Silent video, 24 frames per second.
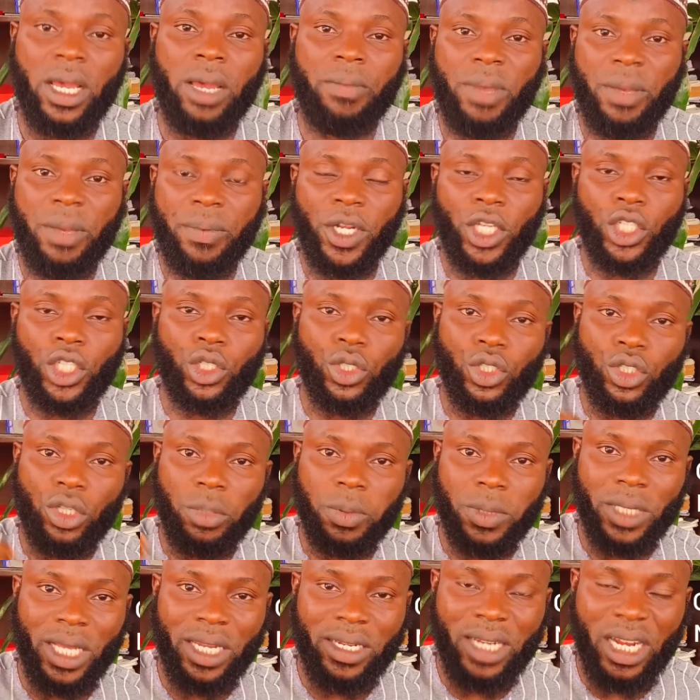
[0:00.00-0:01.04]
maybe the use of
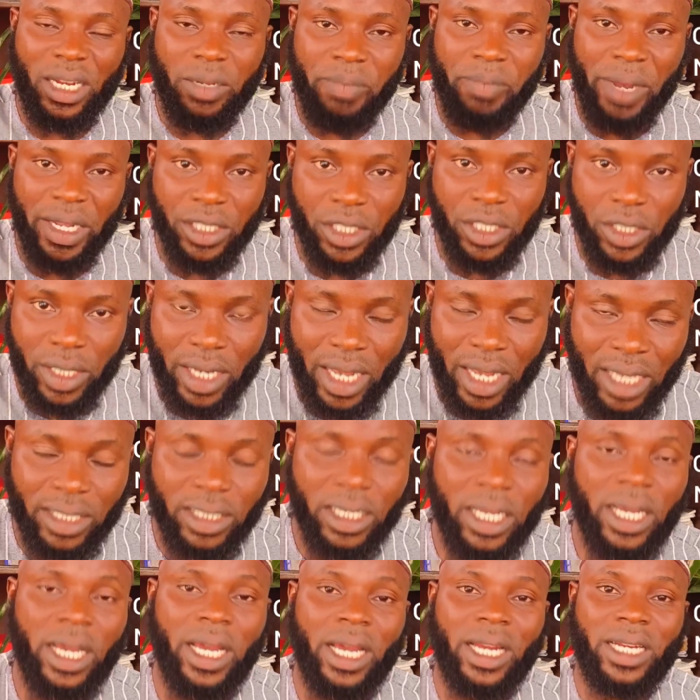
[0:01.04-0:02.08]
standard materials
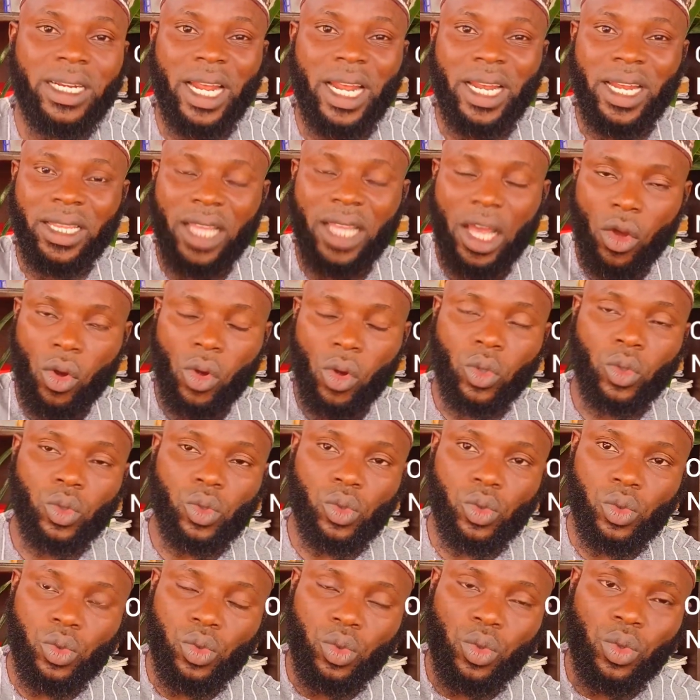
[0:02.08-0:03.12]
that later on
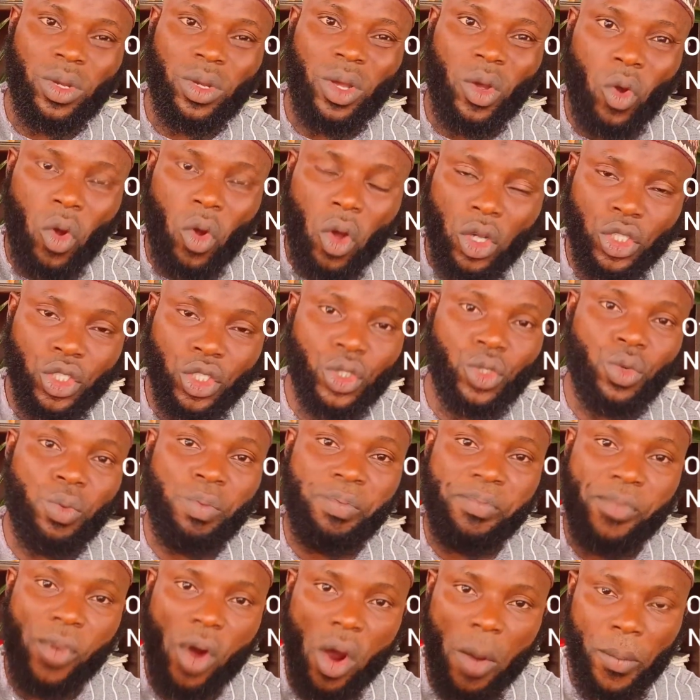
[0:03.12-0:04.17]
could cost you
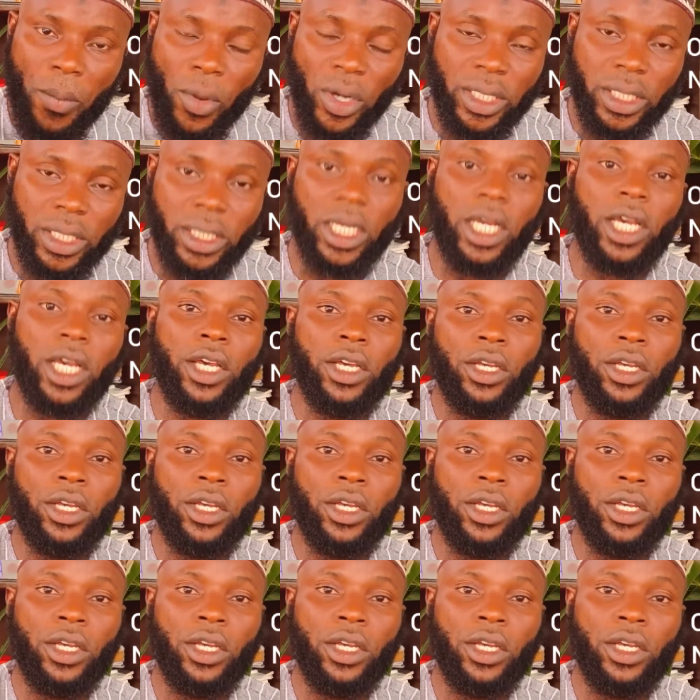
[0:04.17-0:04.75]
more money